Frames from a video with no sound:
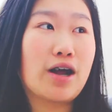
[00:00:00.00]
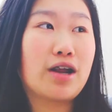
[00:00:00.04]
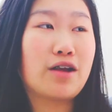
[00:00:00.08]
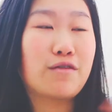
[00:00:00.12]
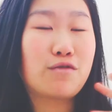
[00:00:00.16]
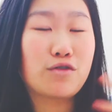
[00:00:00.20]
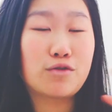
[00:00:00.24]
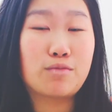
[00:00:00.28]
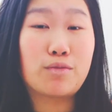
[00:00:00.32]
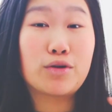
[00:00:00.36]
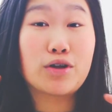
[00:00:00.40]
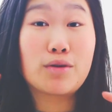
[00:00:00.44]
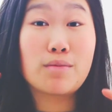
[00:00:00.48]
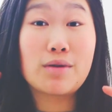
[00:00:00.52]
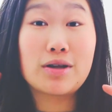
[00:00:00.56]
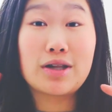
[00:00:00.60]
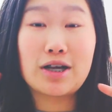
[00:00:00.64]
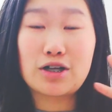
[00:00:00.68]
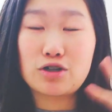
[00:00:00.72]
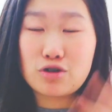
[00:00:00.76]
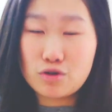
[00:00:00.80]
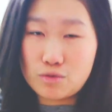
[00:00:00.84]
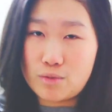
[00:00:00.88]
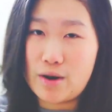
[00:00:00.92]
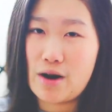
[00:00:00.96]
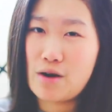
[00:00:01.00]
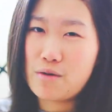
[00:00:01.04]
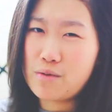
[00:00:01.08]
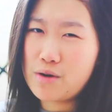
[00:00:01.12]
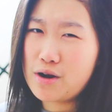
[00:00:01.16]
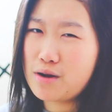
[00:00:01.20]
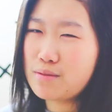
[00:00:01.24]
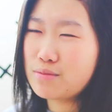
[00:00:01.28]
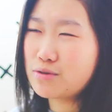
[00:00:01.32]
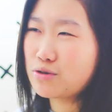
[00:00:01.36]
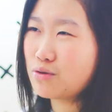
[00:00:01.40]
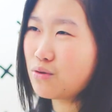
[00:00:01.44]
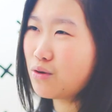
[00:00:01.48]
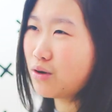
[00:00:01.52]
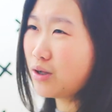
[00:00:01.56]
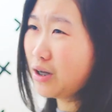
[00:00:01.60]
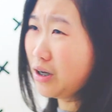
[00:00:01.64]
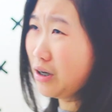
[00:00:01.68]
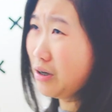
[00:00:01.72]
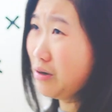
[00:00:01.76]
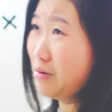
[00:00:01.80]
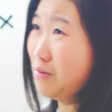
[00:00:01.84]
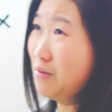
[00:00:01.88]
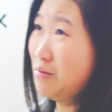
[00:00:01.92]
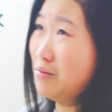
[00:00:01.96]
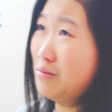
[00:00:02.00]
And if you put them in like terrariums or like